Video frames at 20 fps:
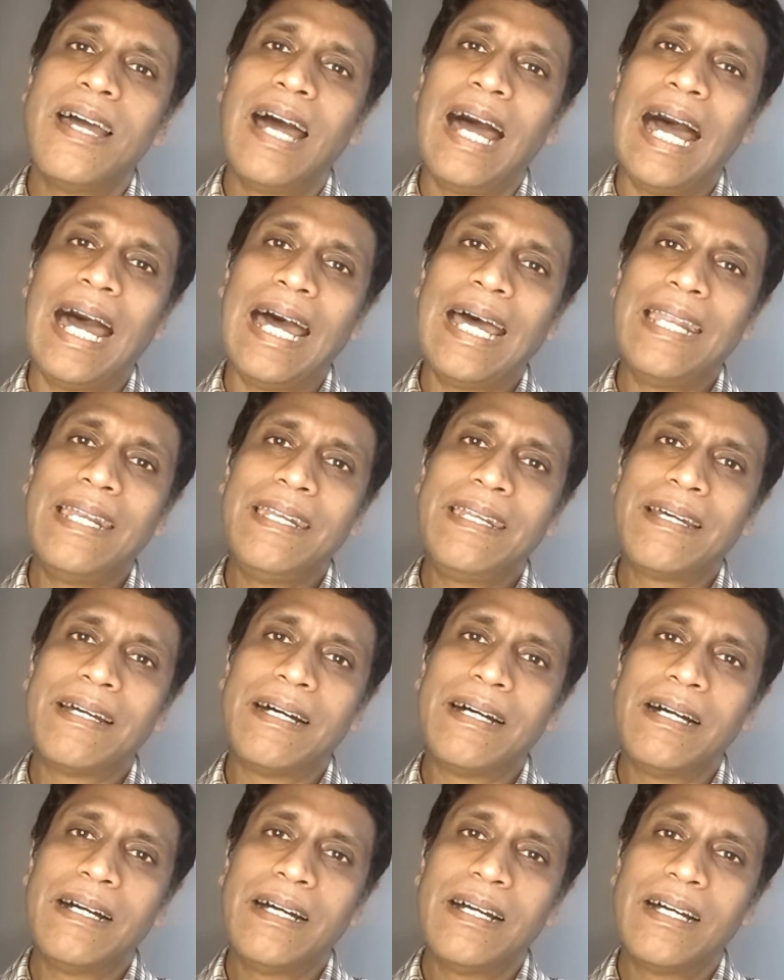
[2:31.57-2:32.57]
And
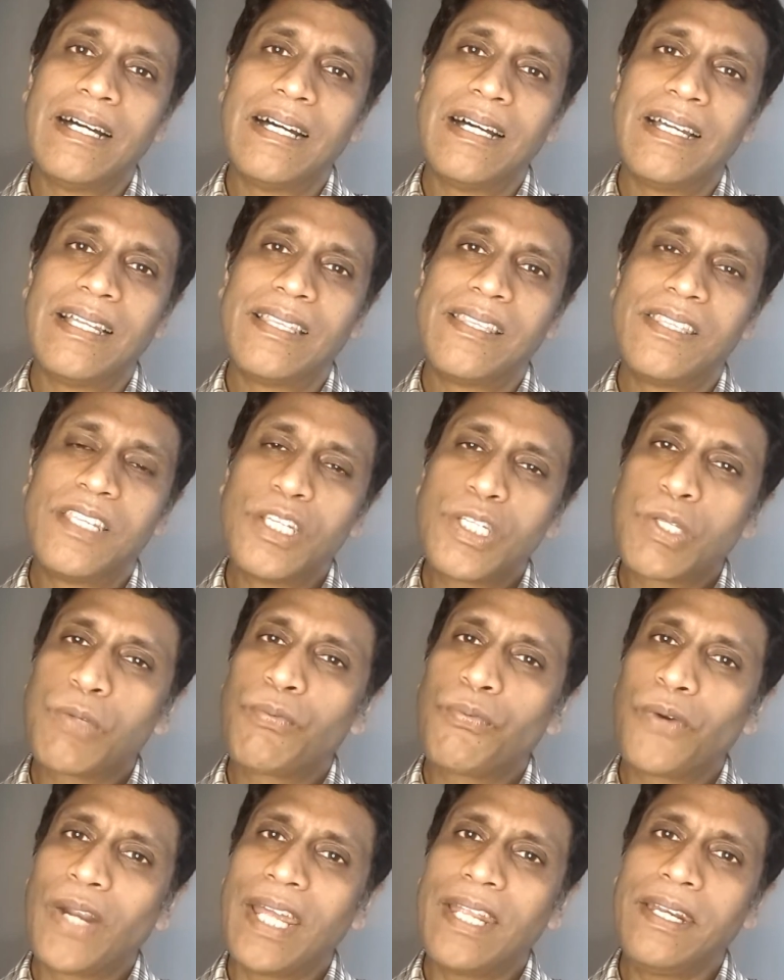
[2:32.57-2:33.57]
this
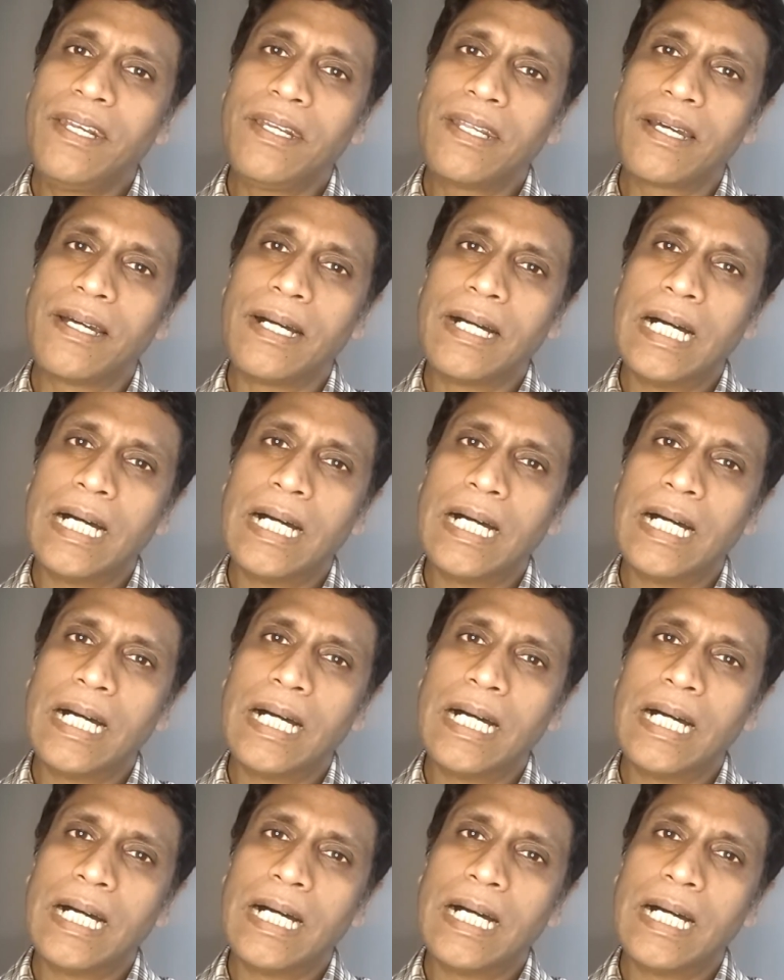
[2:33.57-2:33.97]
friend